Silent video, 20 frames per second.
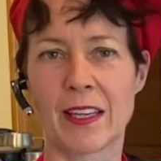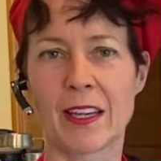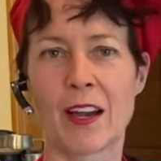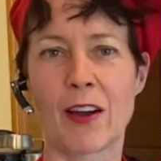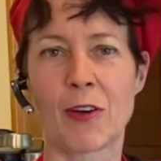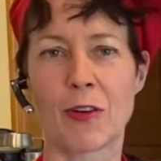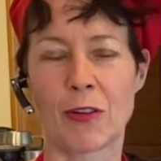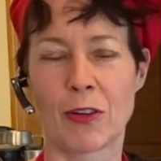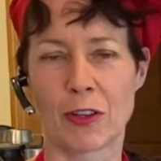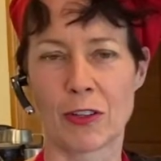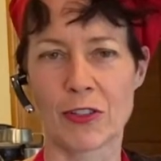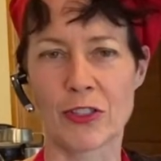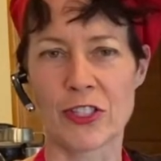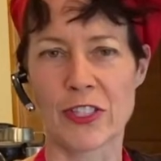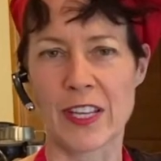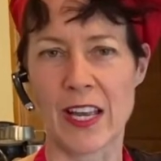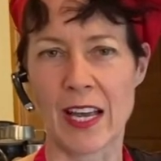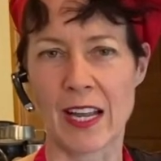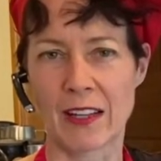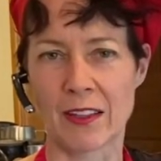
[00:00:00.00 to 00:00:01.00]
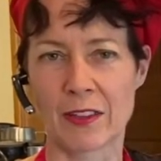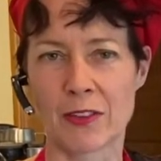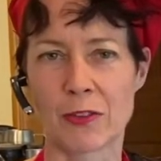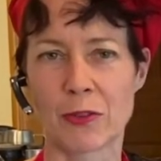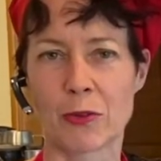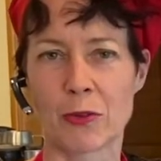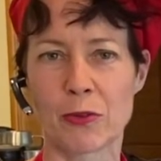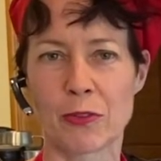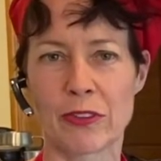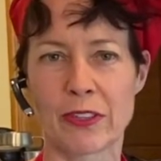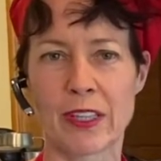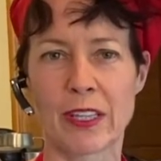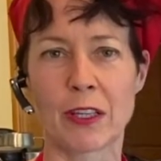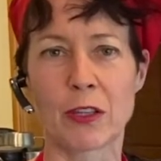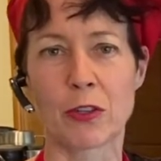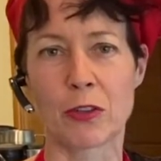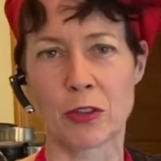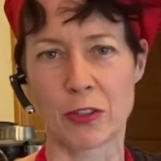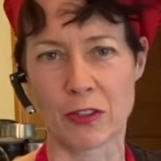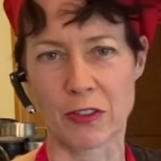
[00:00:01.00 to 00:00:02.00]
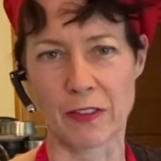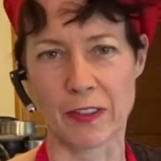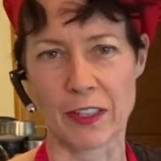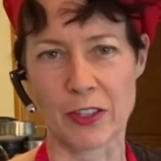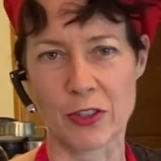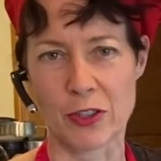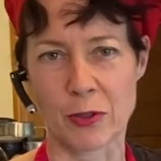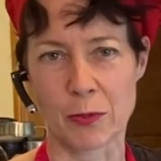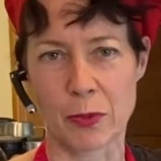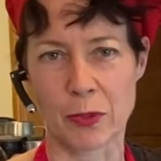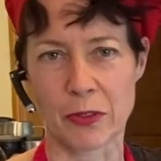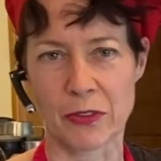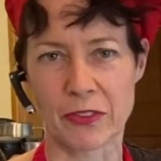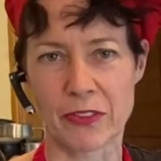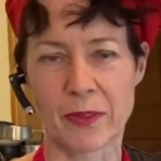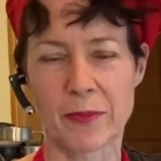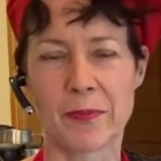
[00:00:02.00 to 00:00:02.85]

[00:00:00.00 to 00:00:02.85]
our lunch salads using cooked vegetables.